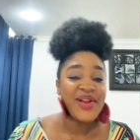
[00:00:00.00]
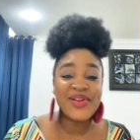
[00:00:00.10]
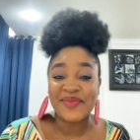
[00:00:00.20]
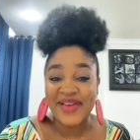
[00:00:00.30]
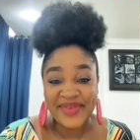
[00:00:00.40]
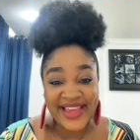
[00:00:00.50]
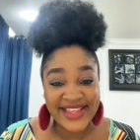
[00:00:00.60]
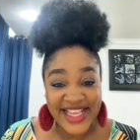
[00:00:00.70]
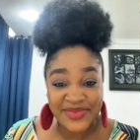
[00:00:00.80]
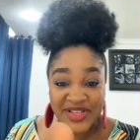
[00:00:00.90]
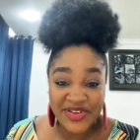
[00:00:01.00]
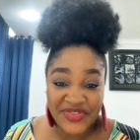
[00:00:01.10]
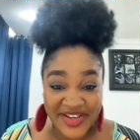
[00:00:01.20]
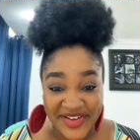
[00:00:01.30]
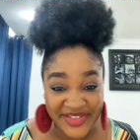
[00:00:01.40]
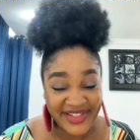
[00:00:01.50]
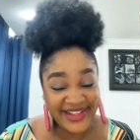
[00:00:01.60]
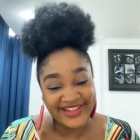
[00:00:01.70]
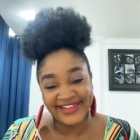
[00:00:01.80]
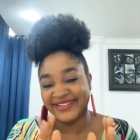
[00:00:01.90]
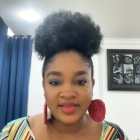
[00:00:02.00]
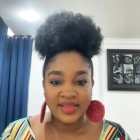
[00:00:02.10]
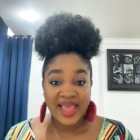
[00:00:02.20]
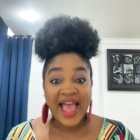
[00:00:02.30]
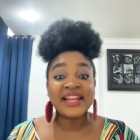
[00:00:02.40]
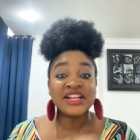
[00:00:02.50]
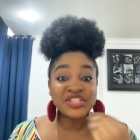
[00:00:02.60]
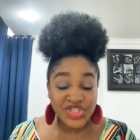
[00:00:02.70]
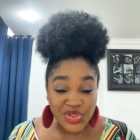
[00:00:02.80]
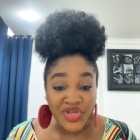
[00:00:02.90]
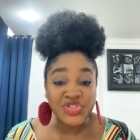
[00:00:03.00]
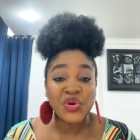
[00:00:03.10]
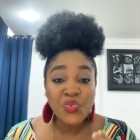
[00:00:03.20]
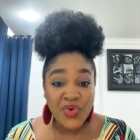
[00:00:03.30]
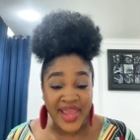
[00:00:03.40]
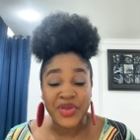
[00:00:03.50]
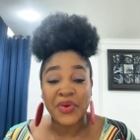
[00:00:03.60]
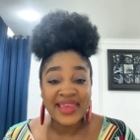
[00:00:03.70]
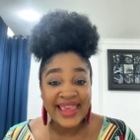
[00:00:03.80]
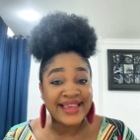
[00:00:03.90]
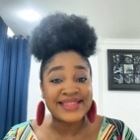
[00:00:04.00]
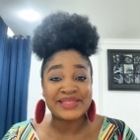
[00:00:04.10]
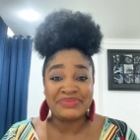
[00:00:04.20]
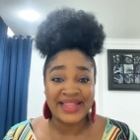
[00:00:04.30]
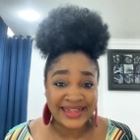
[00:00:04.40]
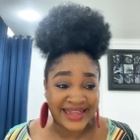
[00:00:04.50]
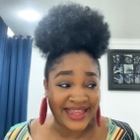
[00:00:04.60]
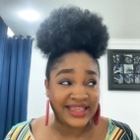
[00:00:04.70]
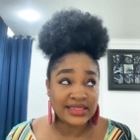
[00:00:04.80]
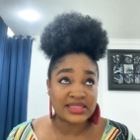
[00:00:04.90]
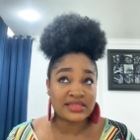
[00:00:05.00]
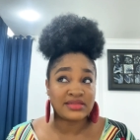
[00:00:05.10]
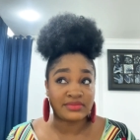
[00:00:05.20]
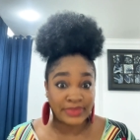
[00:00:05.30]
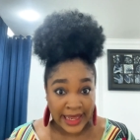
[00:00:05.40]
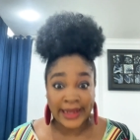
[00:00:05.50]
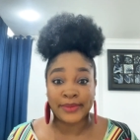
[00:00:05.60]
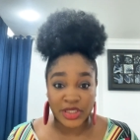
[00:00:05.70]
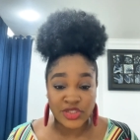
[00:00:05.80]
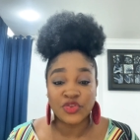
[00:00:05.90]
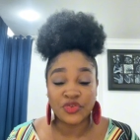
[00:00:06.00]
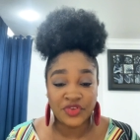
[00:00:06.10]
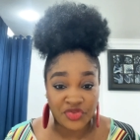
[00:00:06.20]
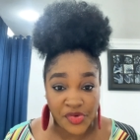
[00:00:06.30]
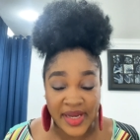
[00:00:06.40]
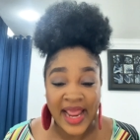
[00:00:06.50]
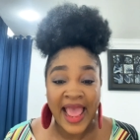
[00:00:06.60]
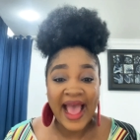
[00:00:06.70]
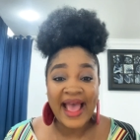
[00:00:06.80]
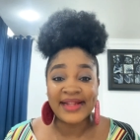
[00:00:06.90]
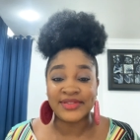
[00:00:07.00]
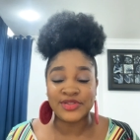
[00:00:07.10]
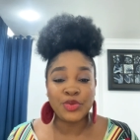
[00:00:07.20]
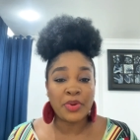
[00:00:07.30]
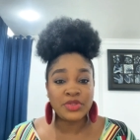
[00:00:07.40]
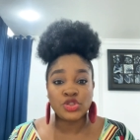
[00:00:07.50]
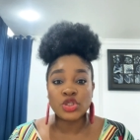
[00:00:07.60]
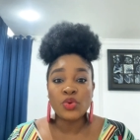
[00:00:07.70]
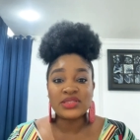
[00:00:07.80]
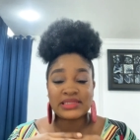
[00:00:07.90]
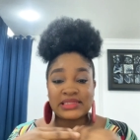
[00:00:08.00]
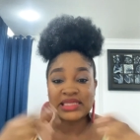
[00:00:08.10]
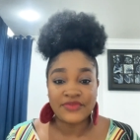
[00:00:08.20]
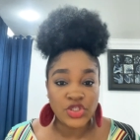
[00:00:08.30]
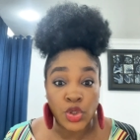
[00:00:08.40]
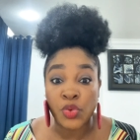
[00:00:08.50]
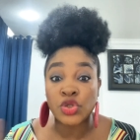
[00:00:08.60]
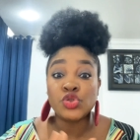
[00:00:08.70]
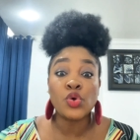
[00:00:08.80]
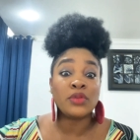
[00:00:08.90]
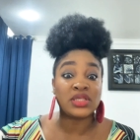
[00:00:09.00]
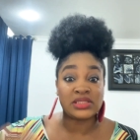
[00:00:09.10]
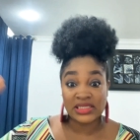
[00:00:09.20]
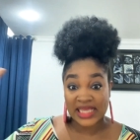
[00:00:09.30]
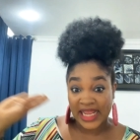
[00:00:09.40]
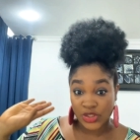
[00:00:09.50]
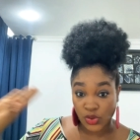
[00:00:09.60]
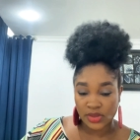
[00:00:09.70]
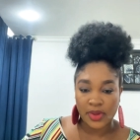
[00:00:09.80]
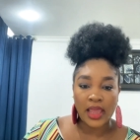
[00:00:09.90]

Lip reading: Don't mind me guys, that's me goofing around. And in a situation where your cake is bland, like it's bland because of no flavoring, and you probably do not want to serve it, you don't want to do all these things that I talked about